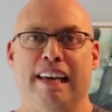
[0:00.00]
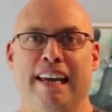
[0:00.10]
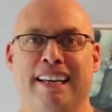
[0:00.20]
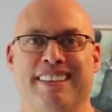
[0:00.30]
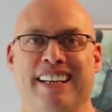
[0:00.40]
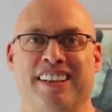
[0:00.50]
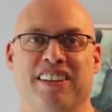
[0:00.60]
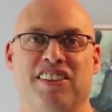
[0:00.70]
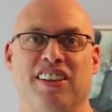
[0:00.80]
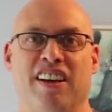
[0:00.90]
it did
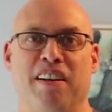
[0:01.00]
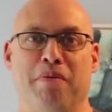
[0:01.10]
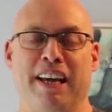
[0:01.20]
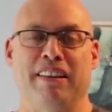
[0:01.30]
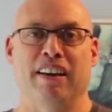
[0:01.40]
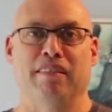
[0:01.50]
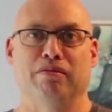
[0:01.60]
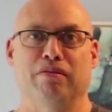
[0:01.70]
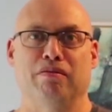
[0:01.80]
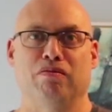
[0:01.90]
concern me
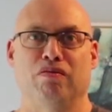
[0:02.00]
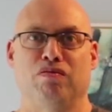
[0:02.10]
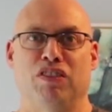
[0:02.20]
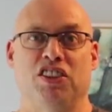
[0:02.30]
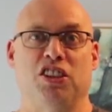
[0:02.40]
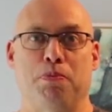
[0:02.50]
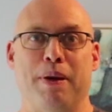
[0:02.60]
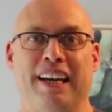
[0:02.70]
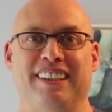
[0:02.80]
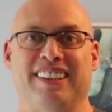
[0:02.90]
that the
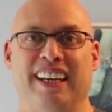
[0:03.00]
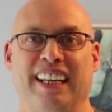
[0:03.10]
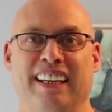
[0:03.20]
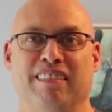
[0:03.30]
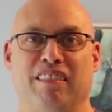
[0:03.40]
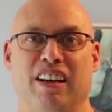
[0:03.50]
stability